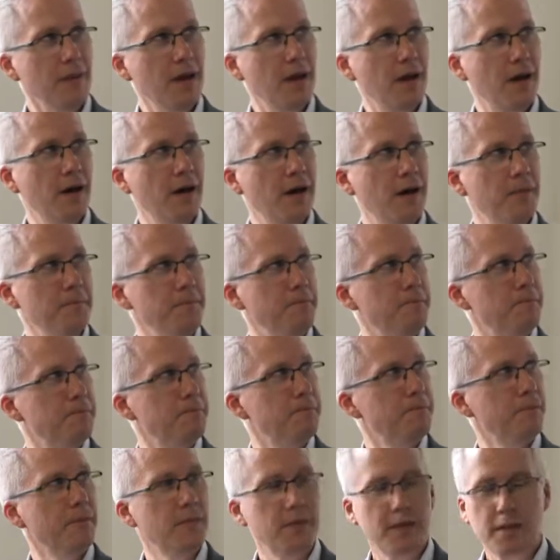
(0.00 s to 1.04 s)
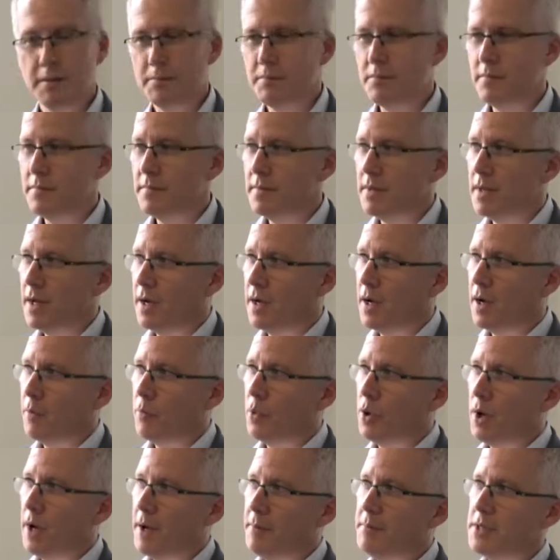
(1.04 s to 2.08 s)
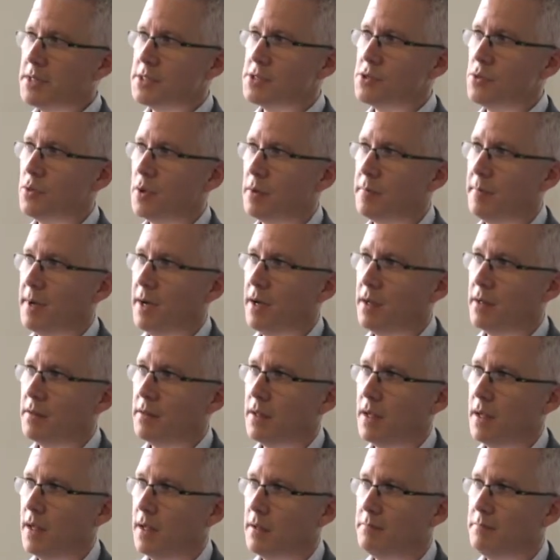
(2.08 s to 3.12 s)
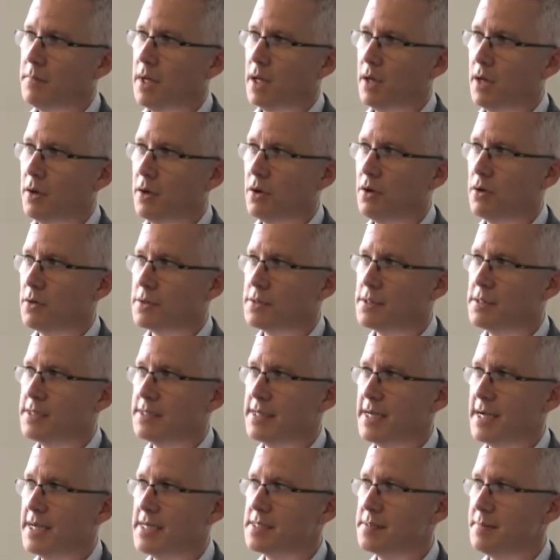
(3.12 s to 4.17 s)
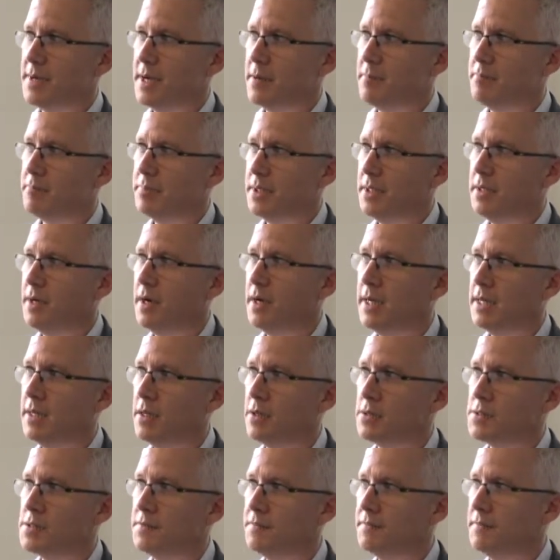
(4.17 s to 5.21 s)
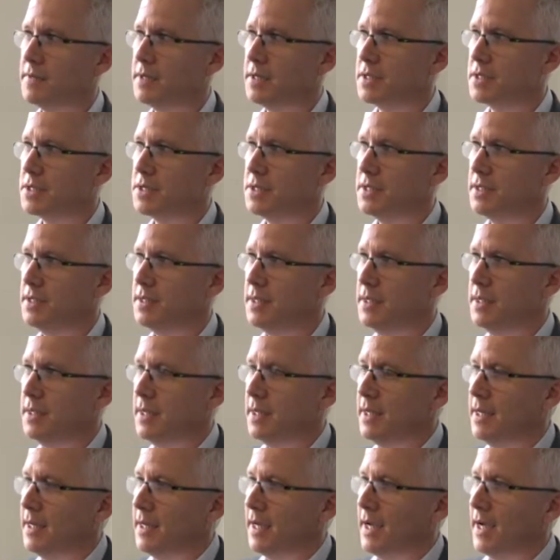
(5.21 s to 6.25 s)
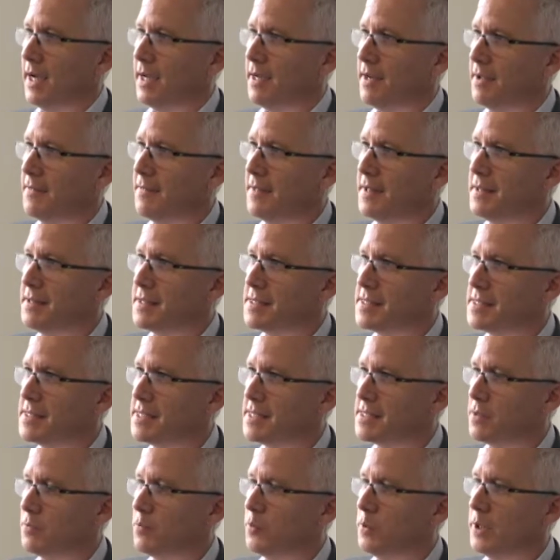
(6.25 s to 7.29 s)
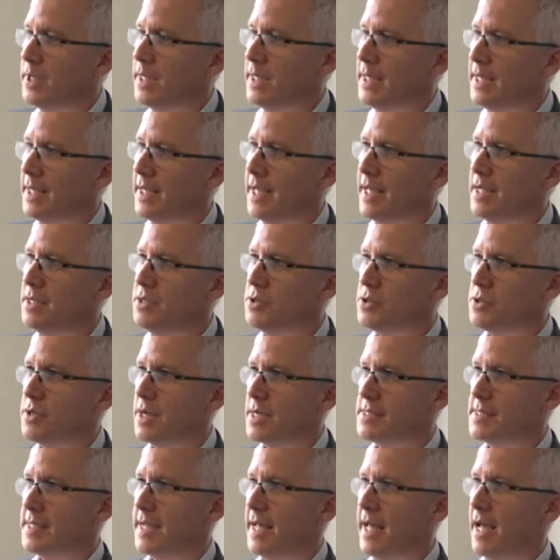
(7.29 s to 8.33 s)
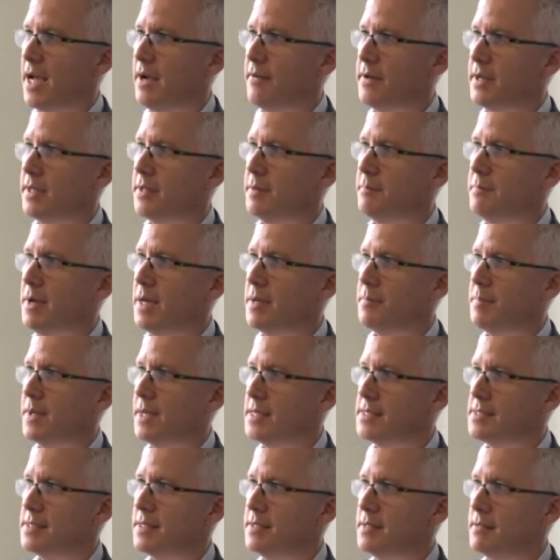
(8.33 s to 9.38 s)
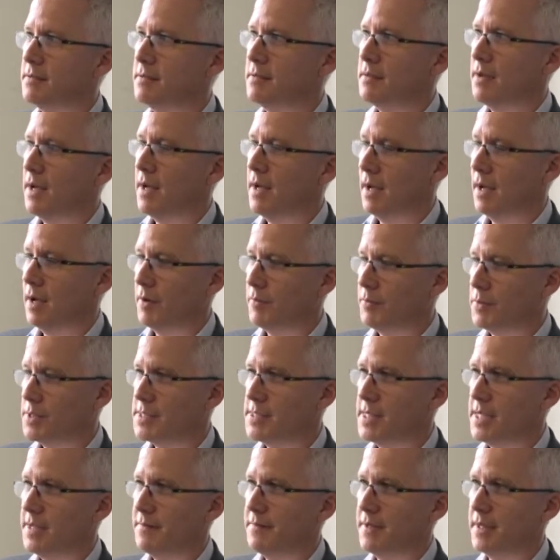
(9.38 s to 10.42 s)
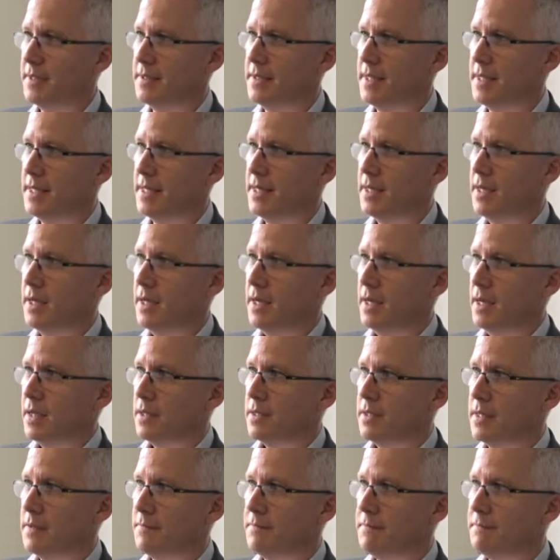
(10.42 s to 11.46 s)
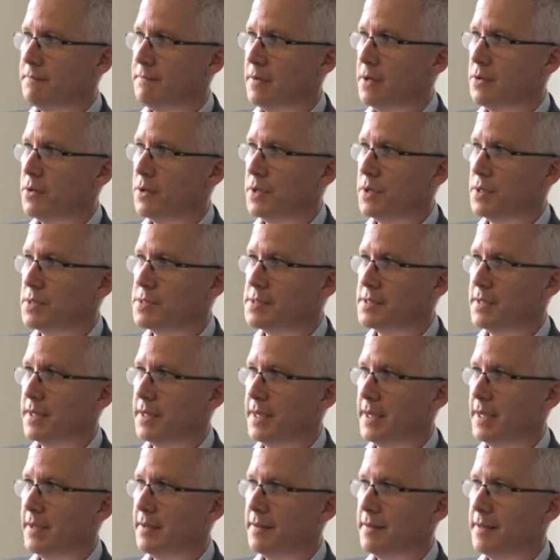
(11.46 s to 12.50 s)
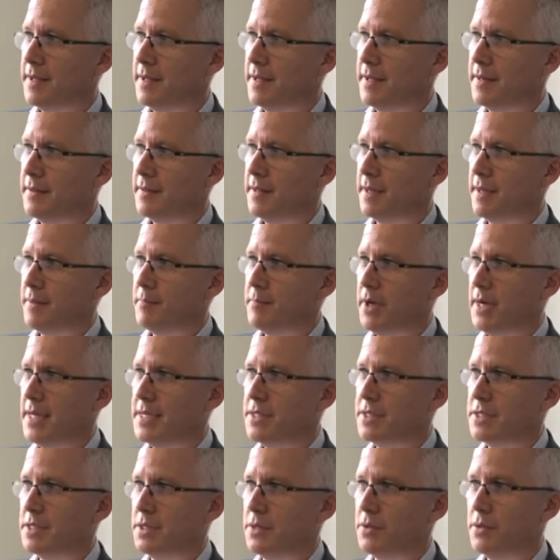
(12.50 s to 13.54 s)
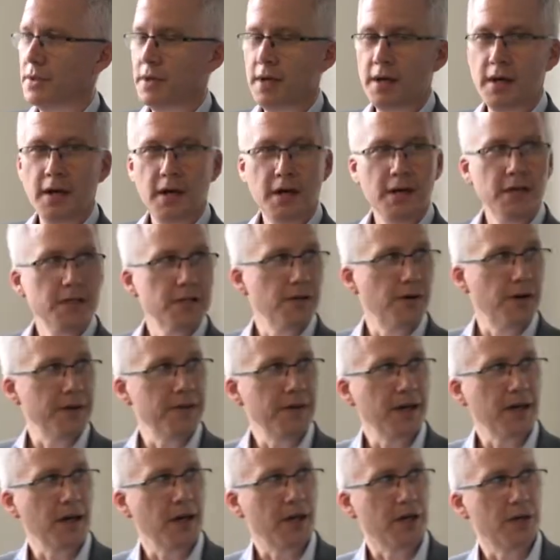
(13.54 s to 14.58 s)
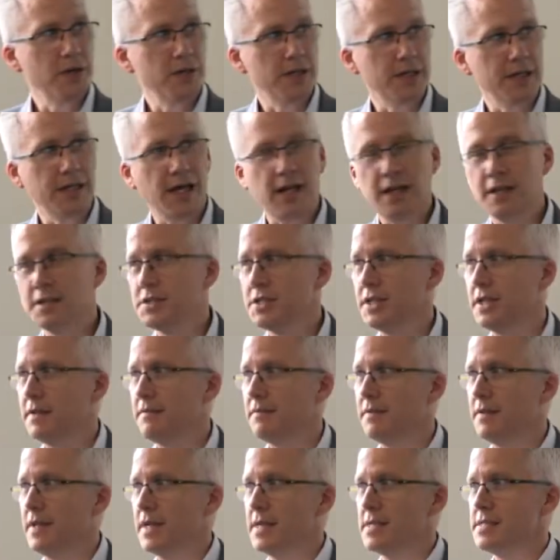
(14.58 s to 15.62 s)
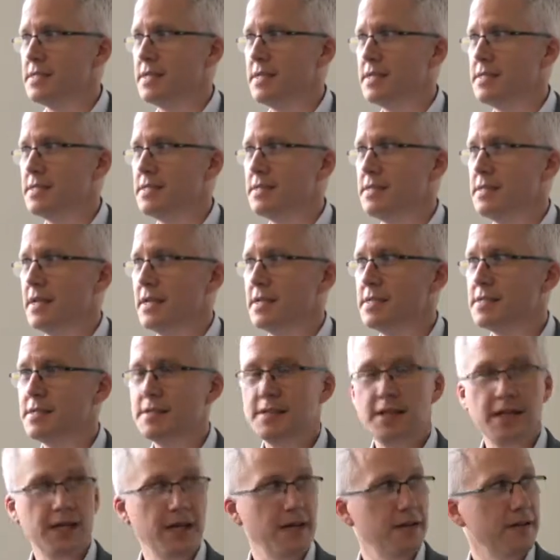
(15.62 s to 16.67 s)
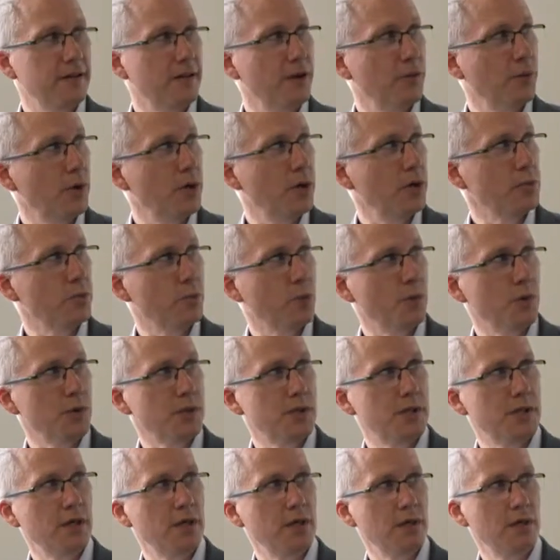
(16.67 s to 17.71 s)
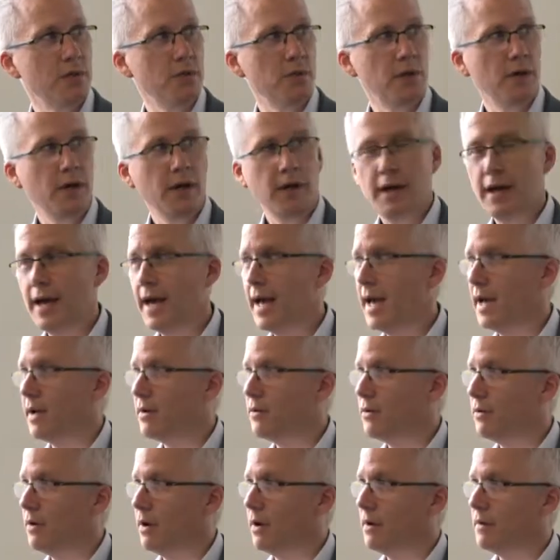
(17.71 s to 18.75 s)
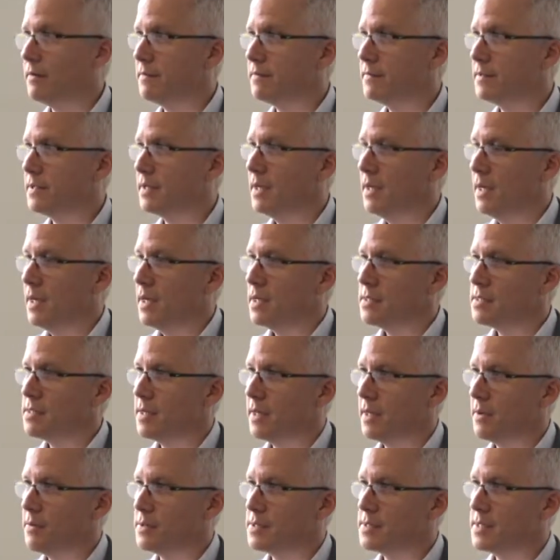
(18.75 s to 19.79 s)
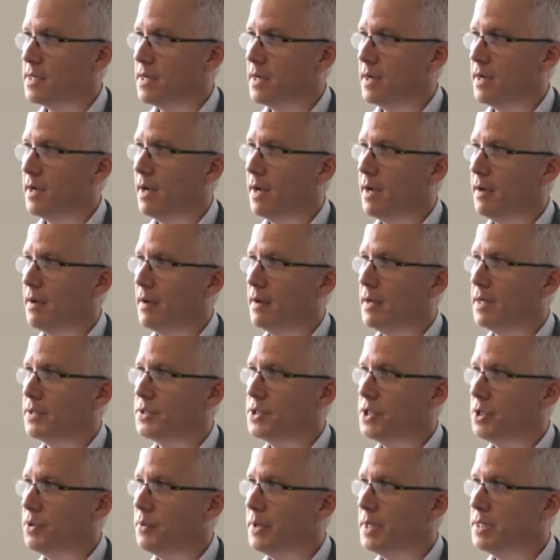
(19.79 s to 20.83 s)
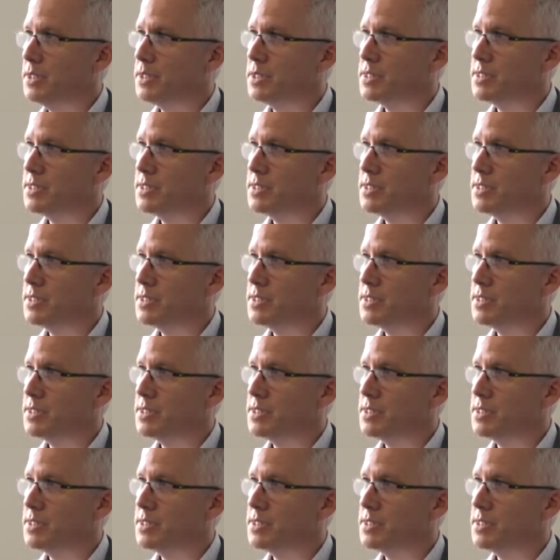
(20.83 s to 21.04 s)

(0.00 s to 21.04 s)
What I'm going to talk about a lot today is about benign loss of function. And I think this is a really interesting area that maybe isn't receiving the focus that it might do. So I think a good analogy of this is the World War II aircraft. So there was a Jewish